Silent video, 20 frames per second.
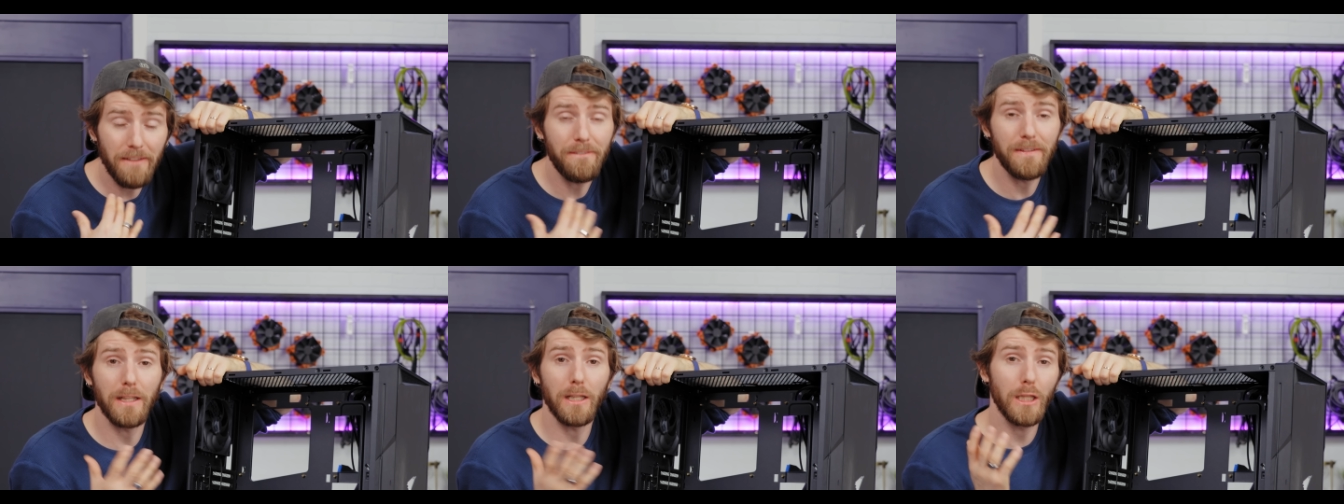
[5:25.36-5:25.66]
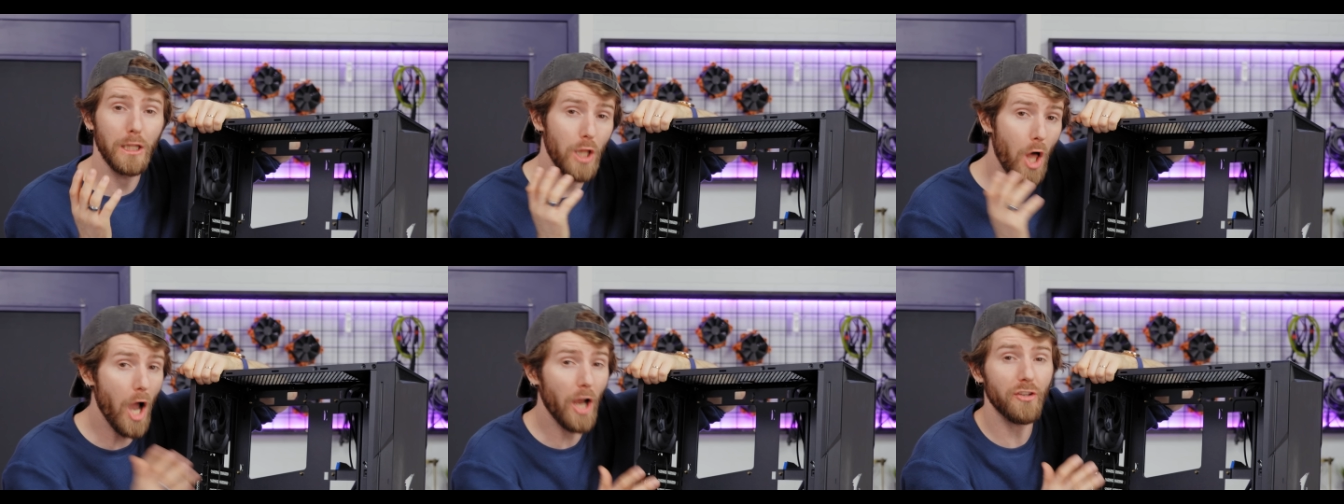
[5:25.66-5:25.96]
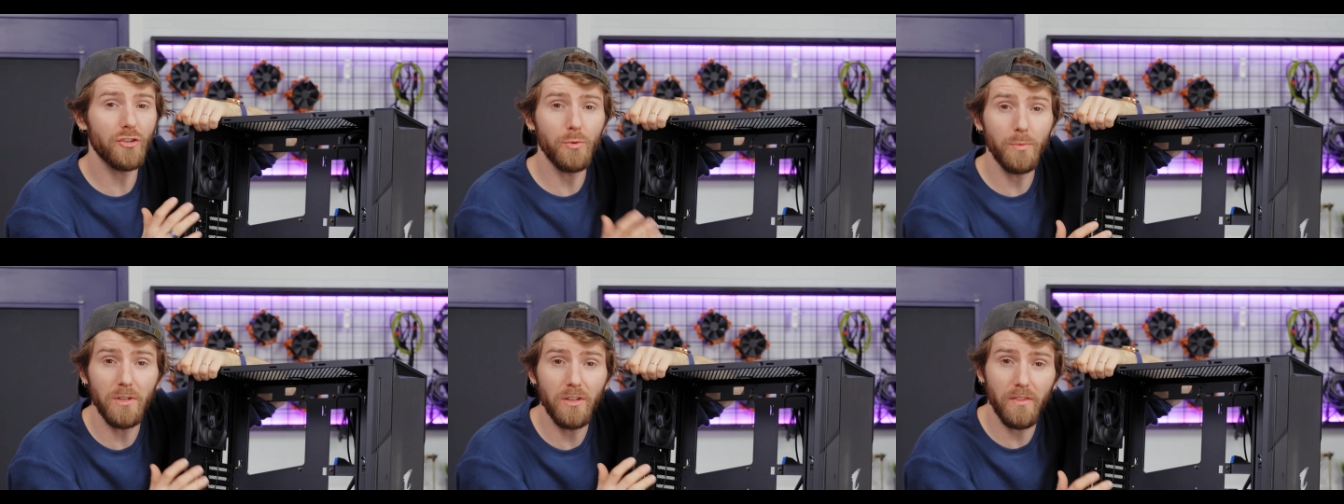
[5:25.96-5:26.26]
if it
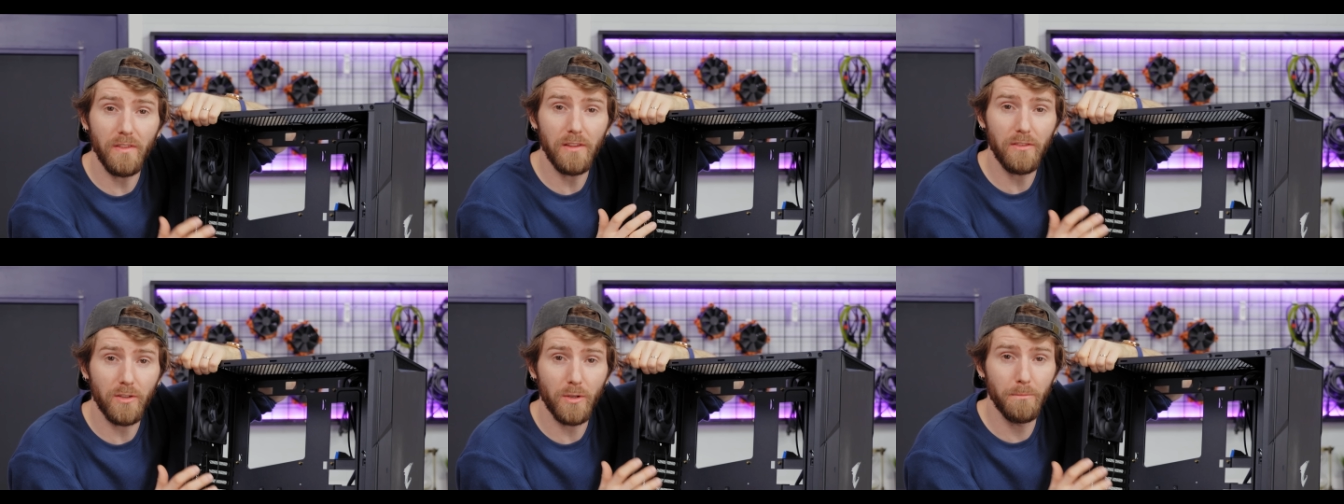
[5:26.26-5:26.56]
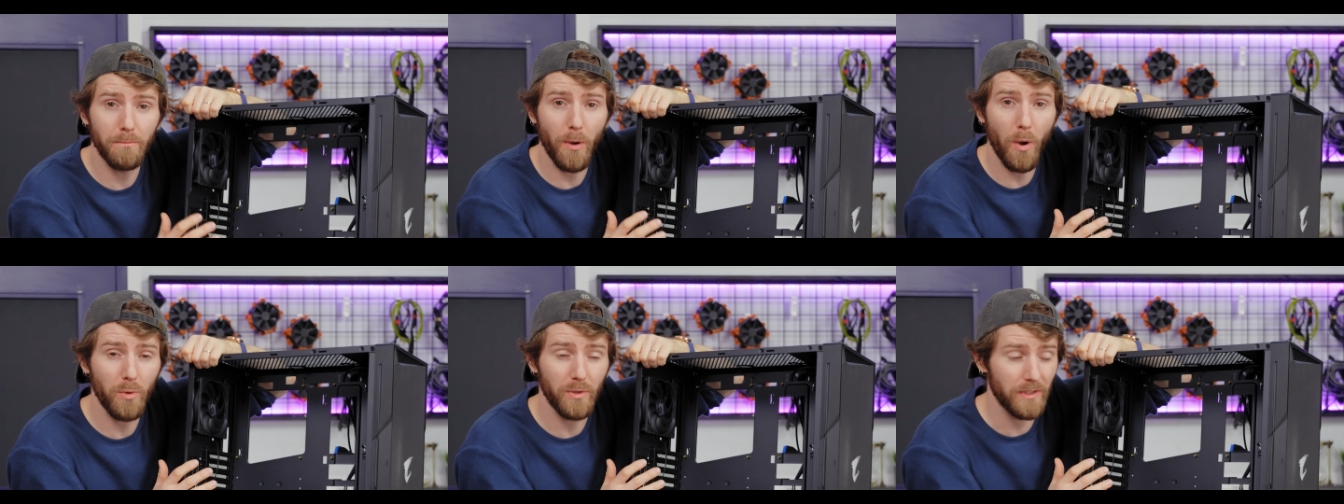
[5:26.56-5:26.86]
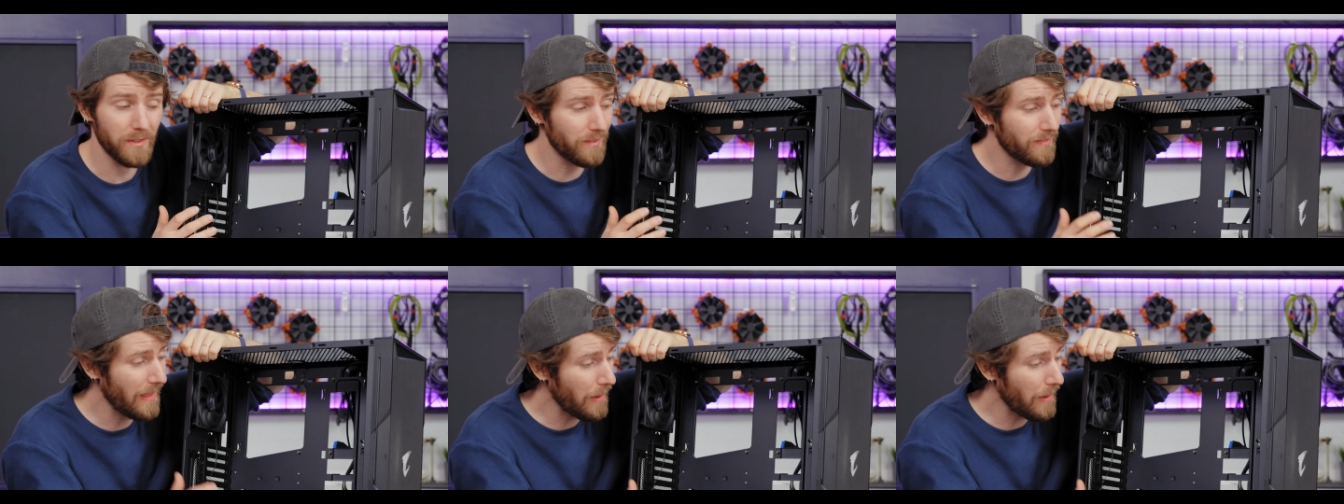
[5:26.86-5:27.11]
locked you into these components,